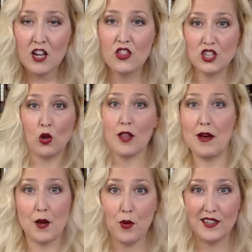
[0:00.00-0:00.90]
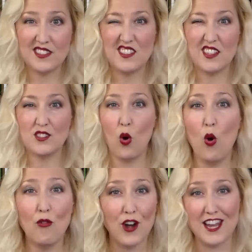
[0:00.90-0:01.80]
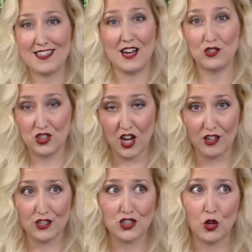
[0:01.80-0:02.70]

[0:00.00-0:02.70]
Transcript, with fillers: The total amount of prizes is over $8,000.